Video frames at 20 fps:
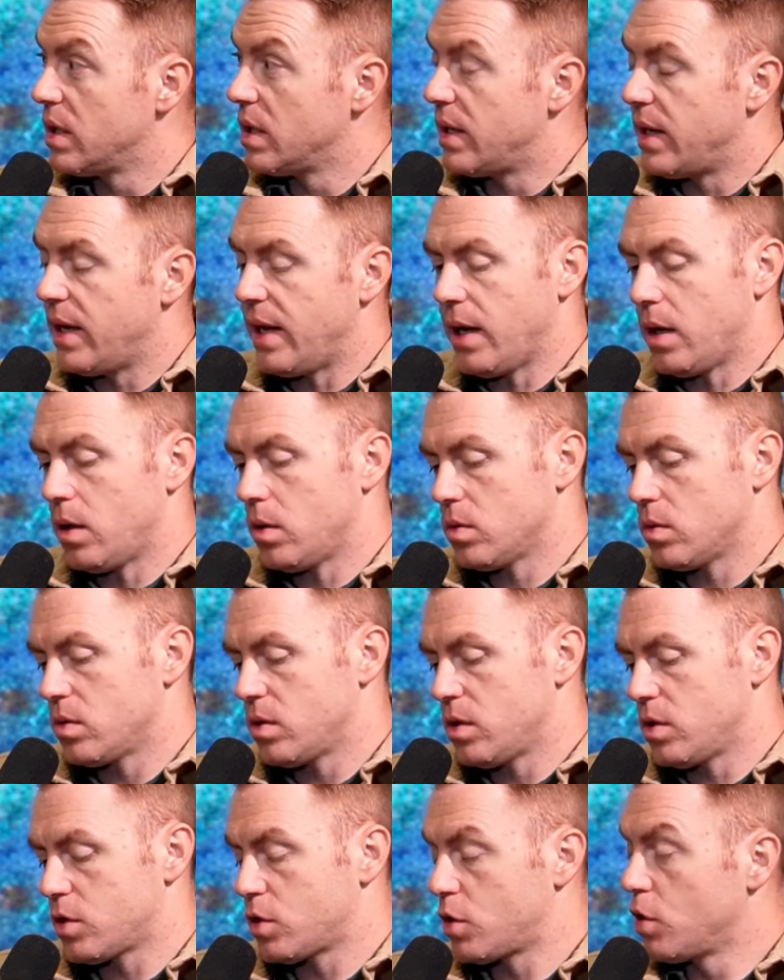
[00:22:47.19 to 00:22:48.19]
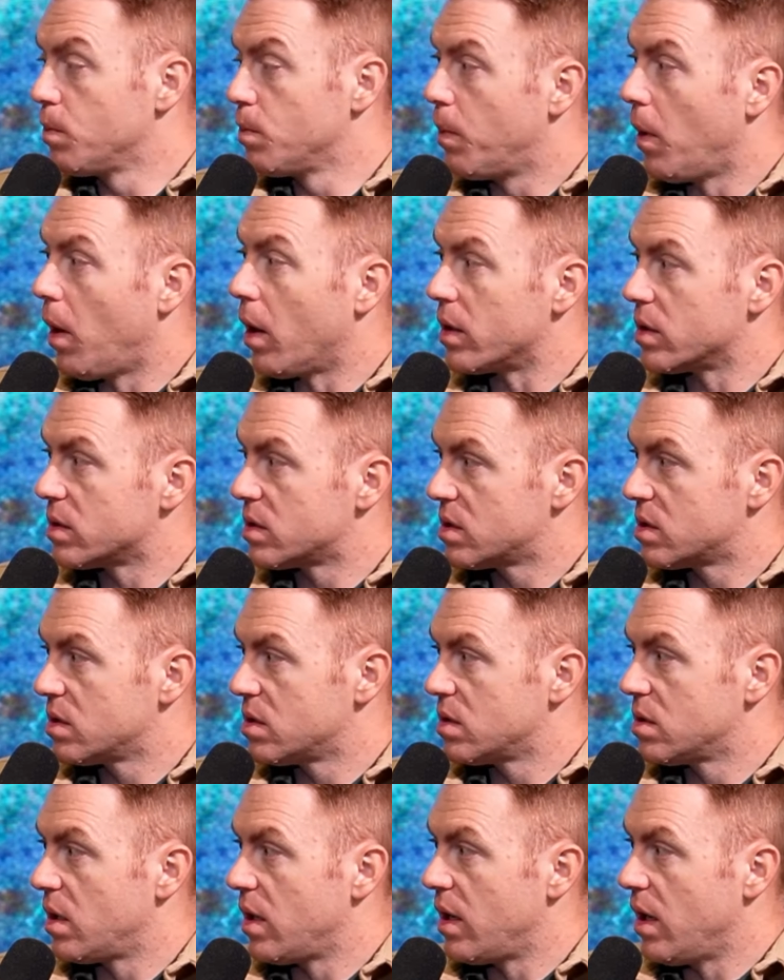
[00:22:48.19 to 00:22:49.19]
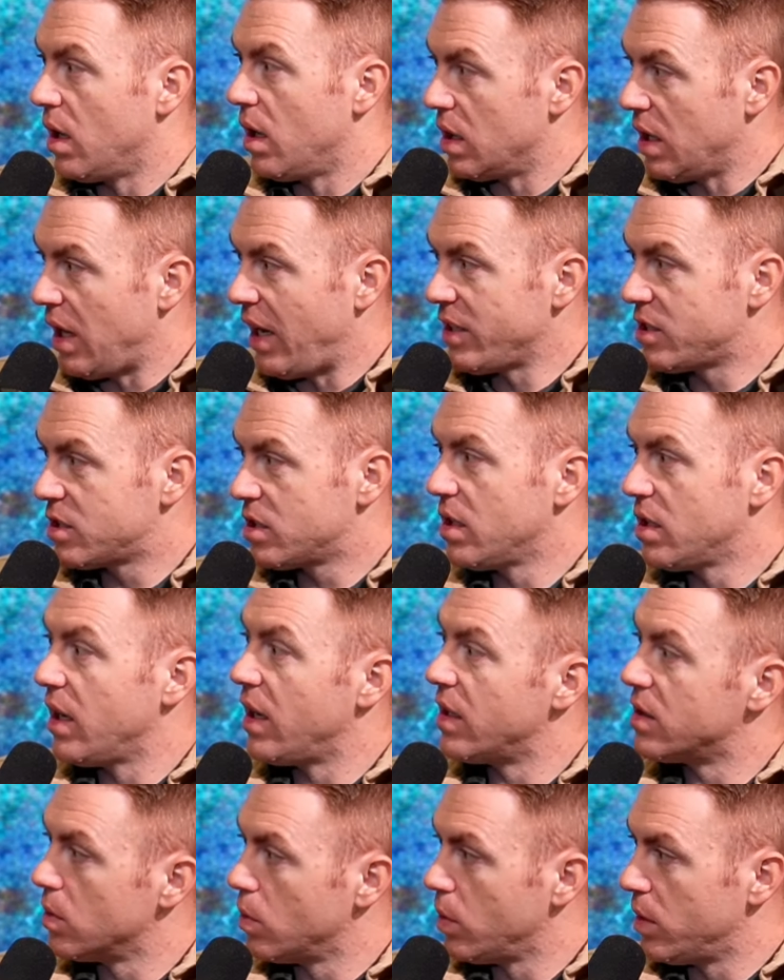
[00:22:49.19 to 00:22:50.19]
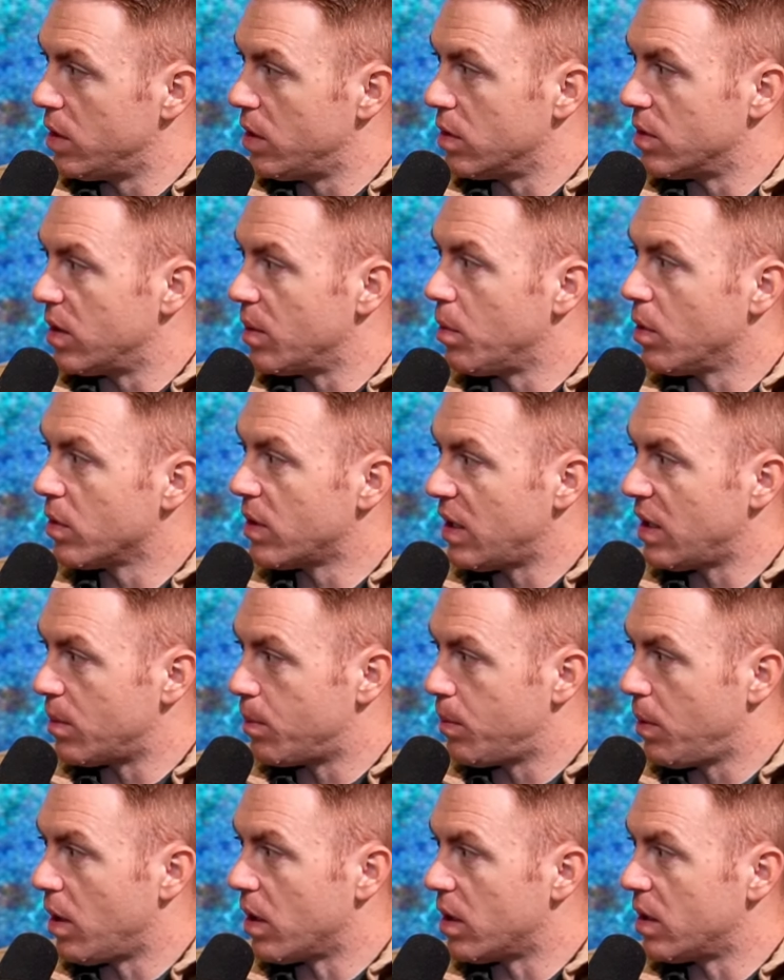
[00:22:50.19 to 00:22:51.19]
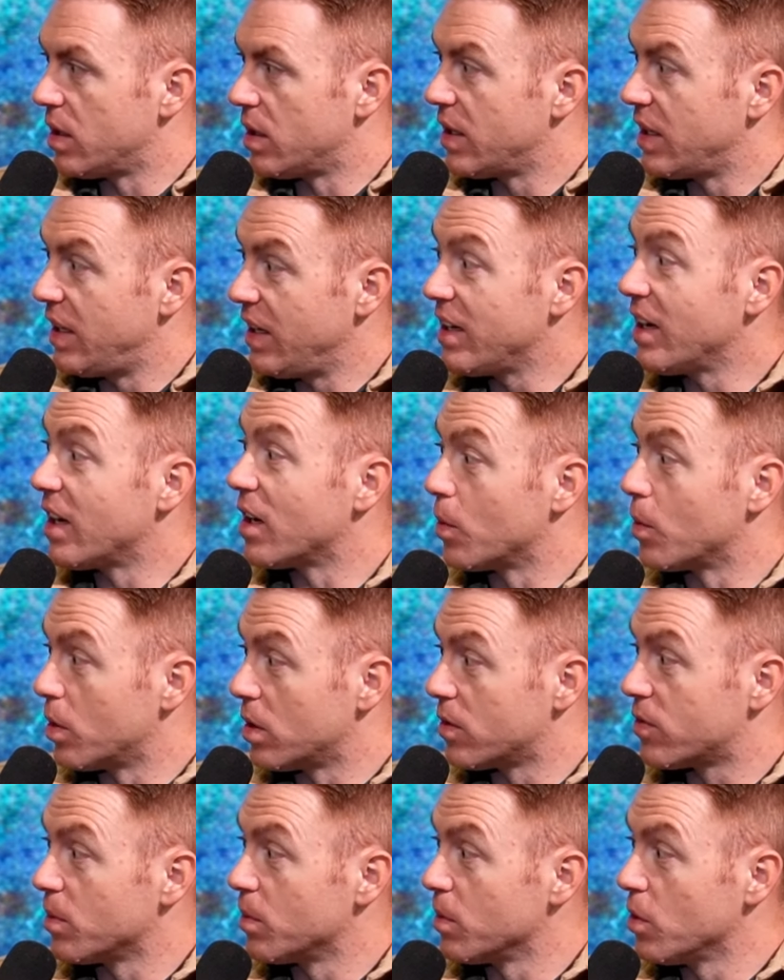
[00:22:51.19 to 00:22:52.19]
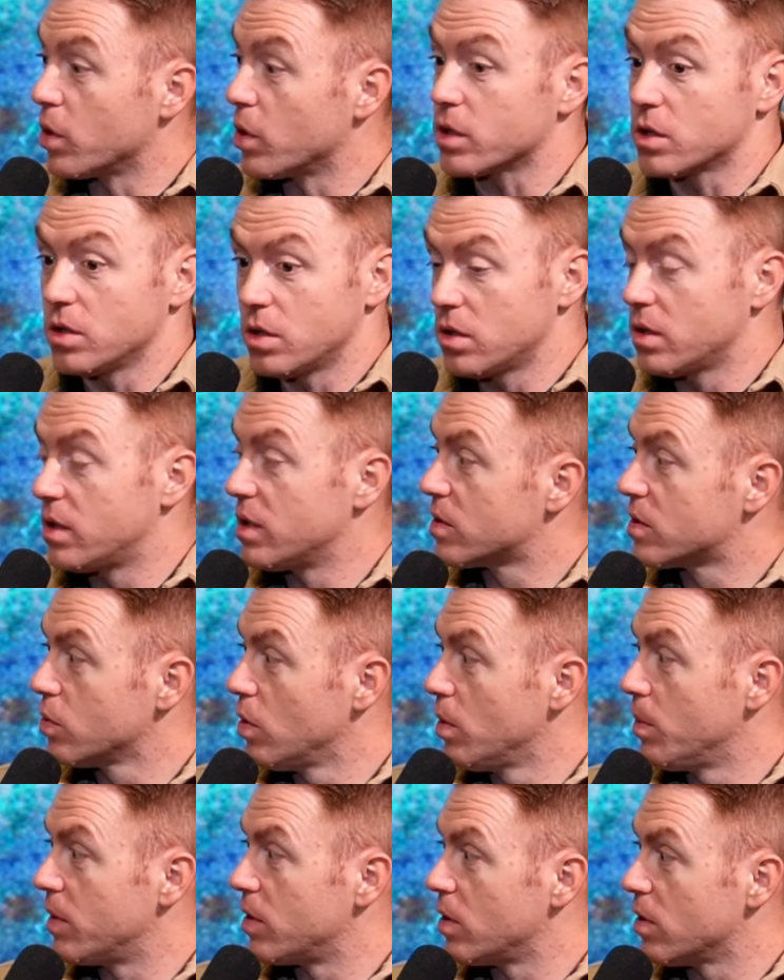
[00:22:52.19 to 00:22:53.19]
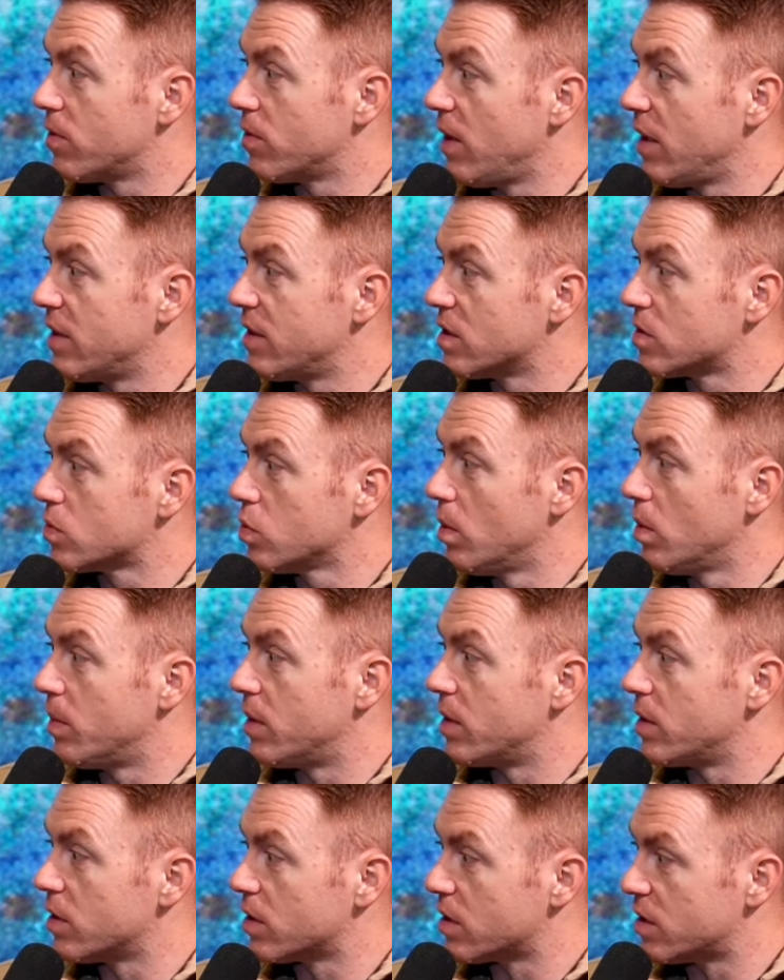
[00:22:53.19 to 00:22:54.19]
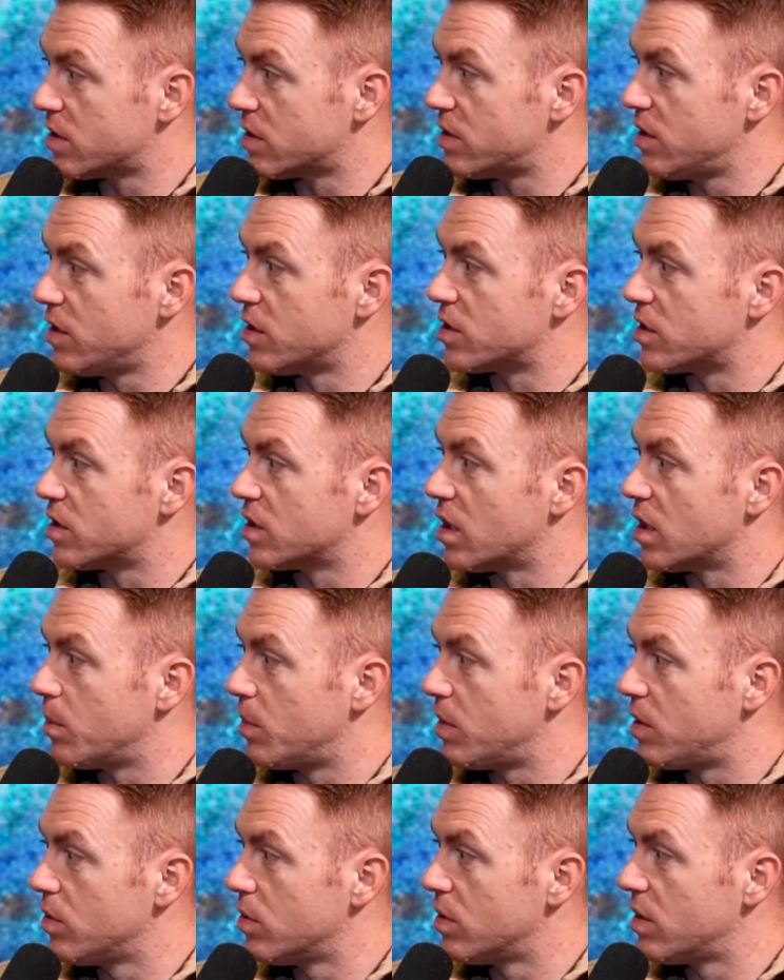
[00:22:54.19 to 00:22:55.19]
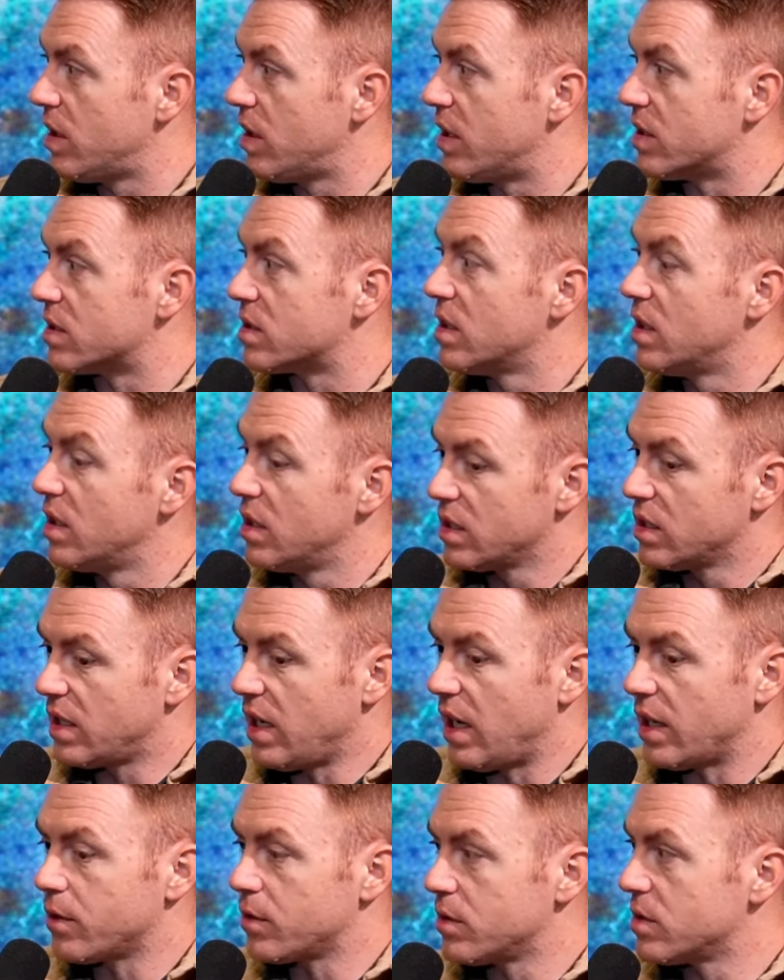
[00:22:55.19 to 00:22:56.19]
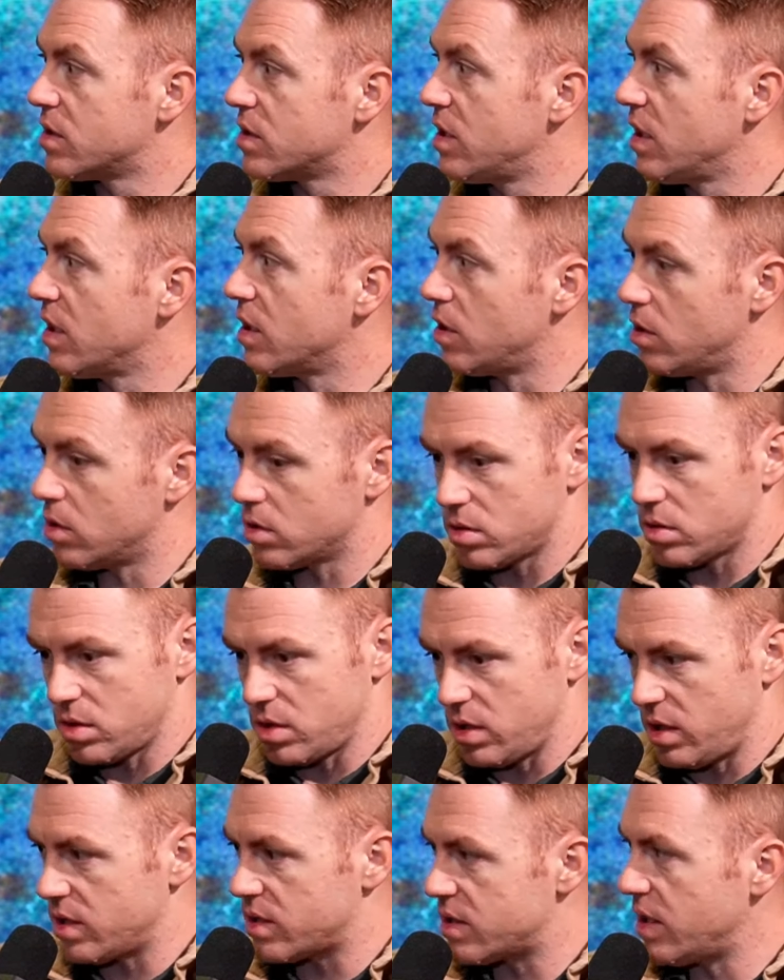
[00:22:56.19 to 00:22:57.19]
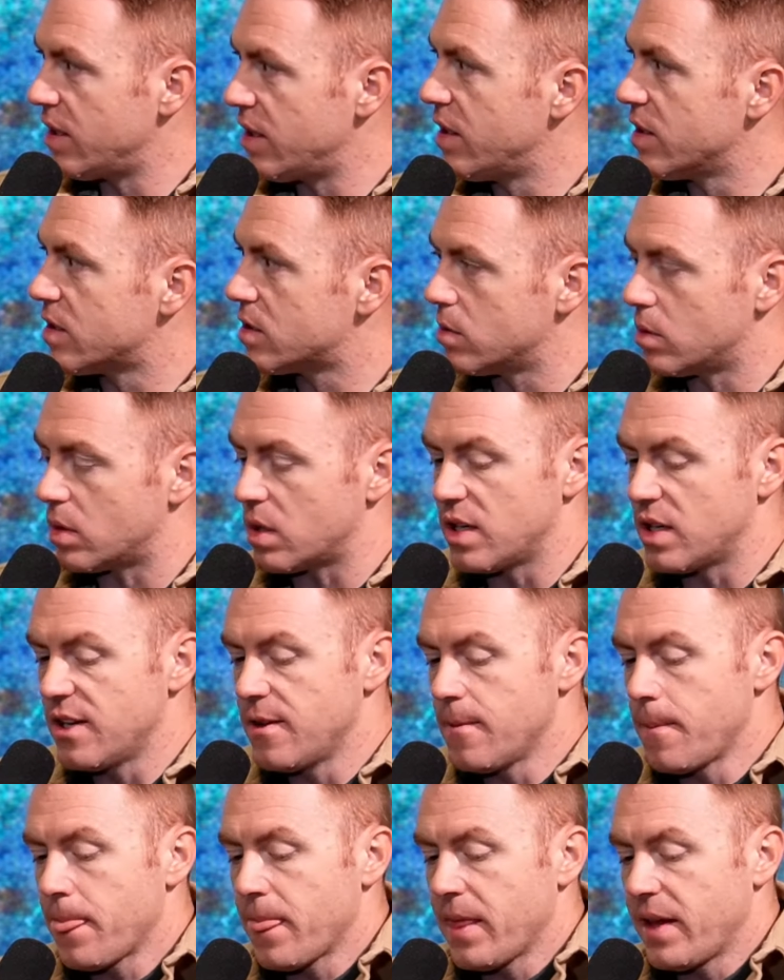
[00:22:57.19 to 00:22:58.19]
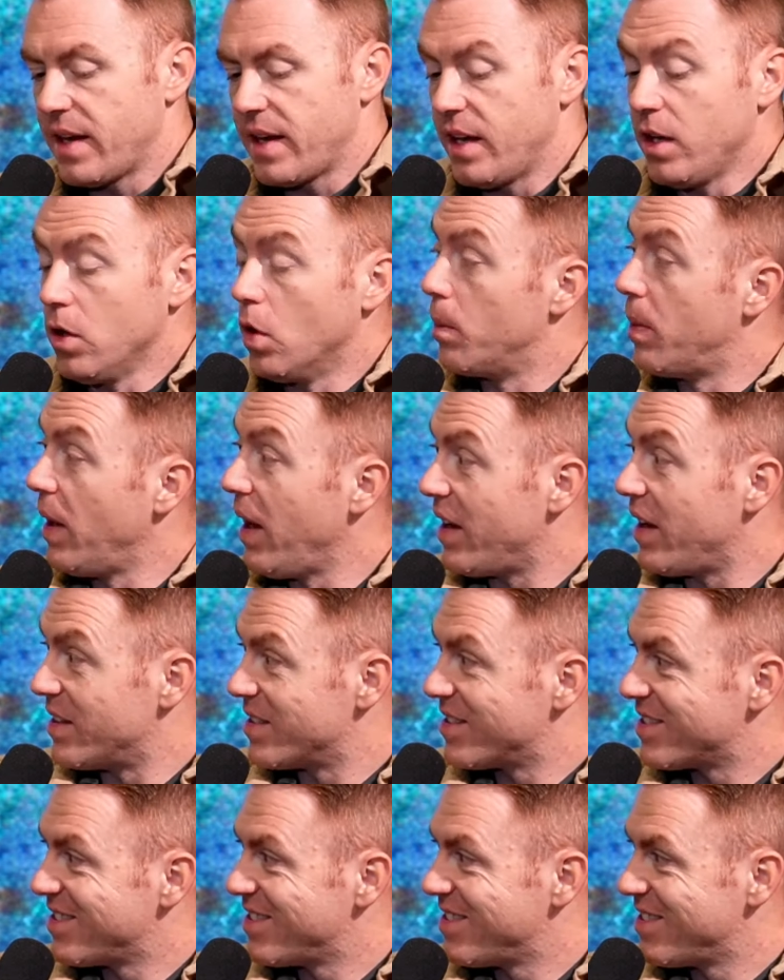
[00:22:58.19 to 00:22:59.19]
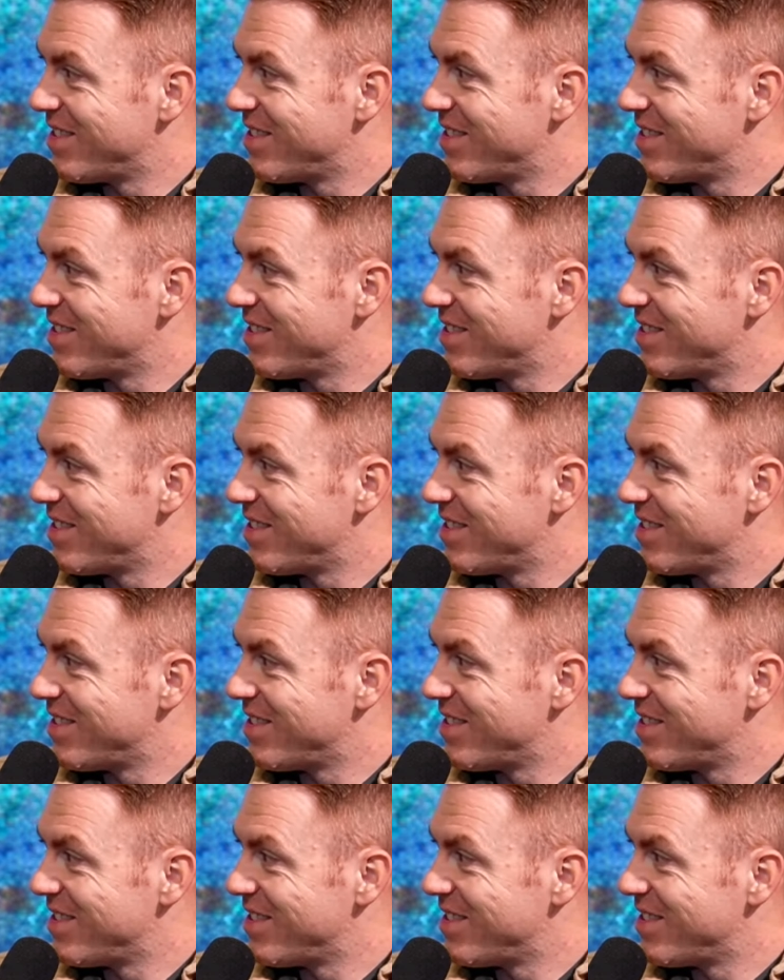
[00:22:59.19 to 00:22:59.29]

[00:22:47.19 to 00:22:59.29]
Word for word: Now, there's two parts. Elisha and the widow, they both had a part. He got a word from the Lord. Go to this woman. You'll find this woman. You're going to see her. She's going to be doing this. Gather and stick. You're going to say this to her. He obeys.